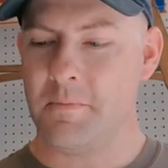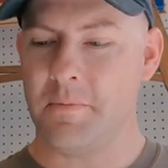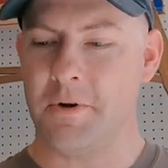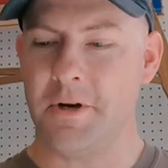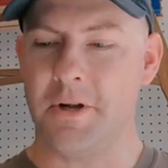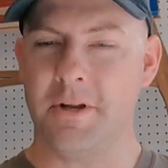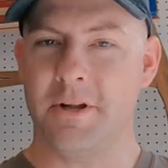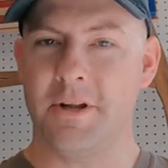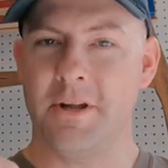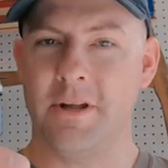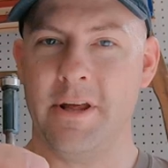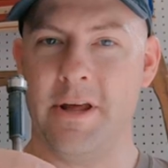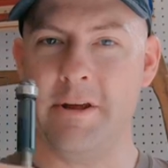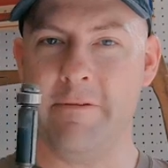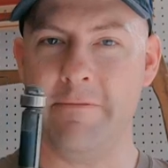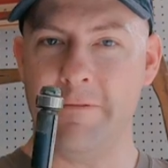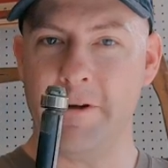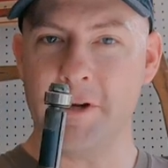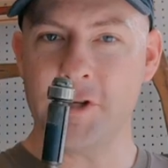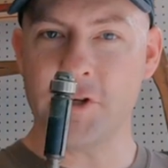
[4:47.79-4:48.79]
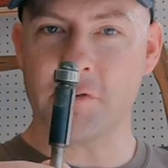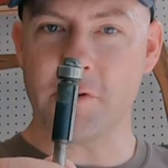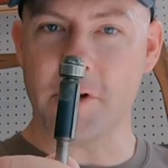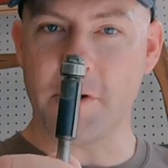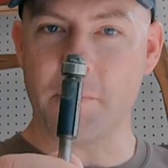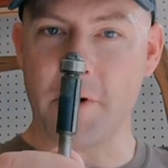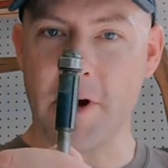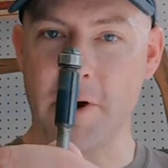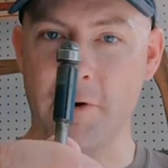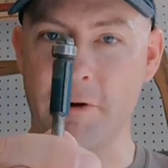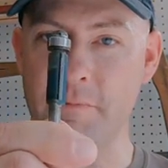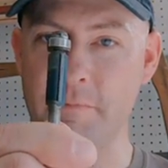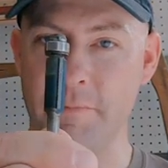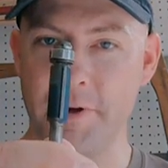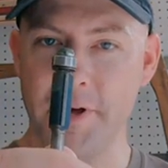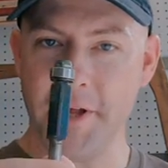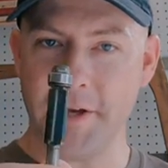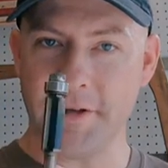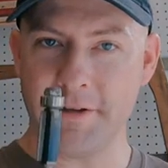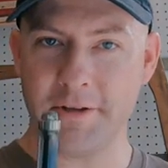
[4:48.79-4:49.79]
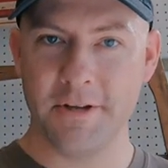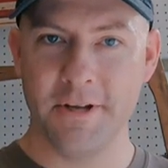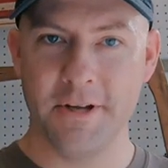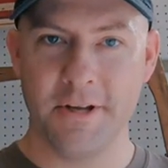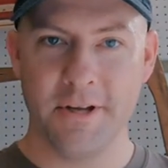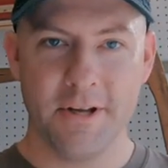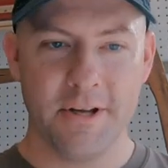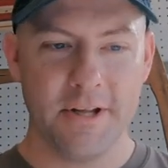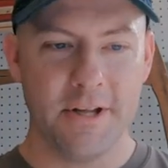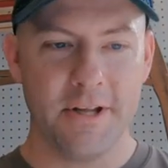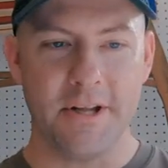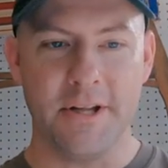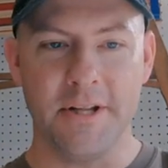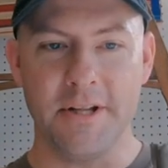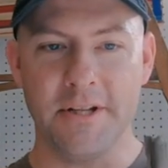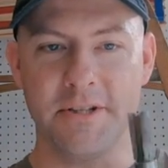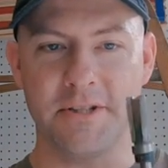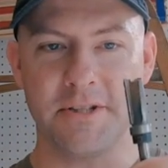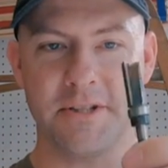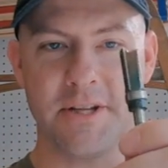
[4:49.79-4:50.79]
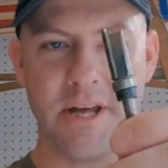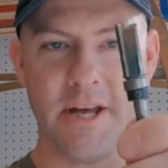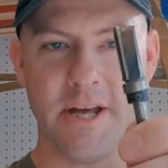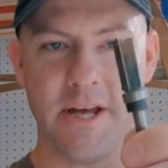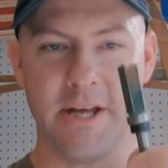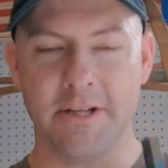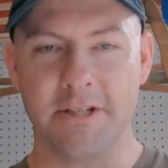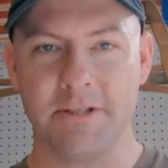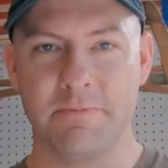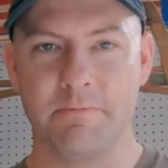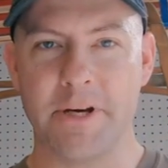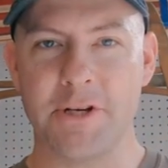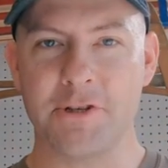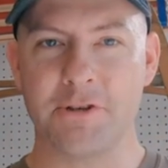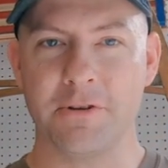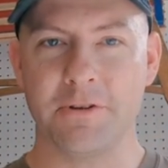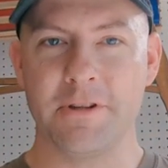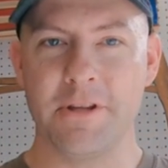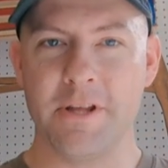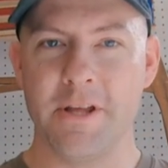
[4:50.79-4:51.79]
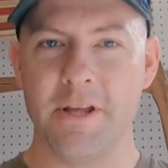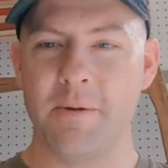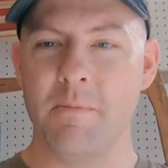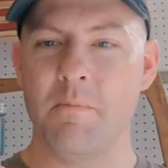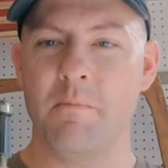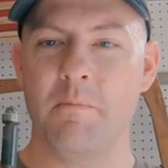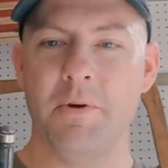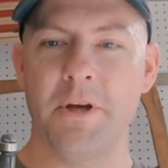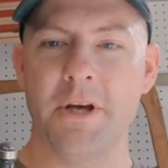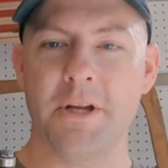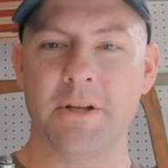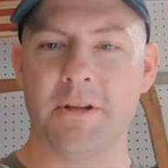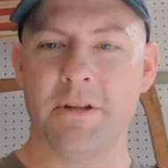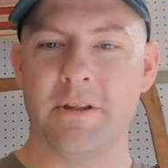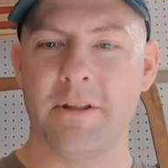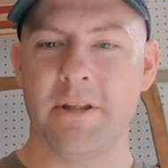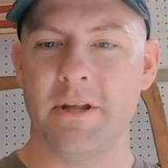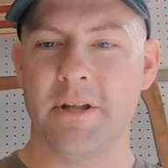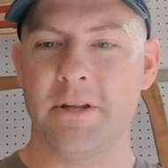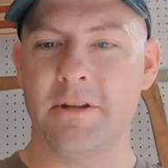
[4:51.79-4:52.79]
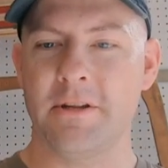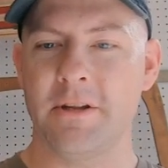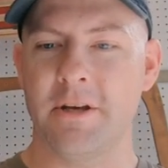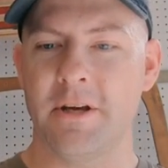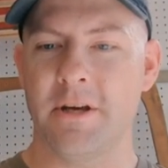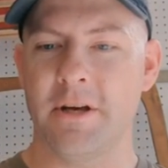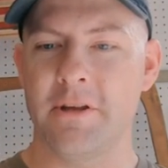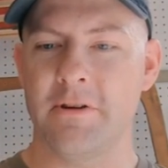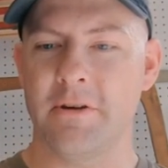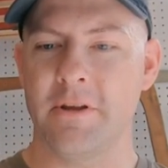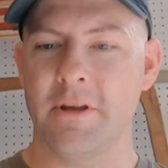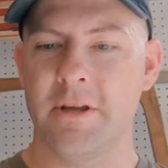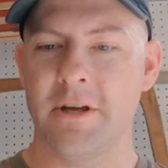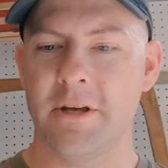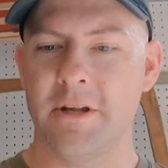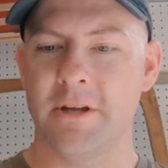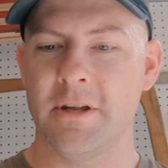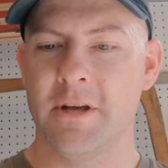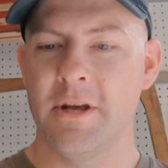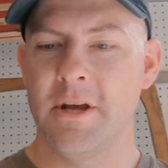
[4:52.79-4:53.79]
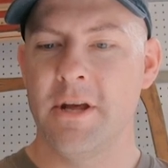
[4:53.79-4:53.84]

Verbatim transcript: but a flush trim router bit is a specialty bit that uh, you can get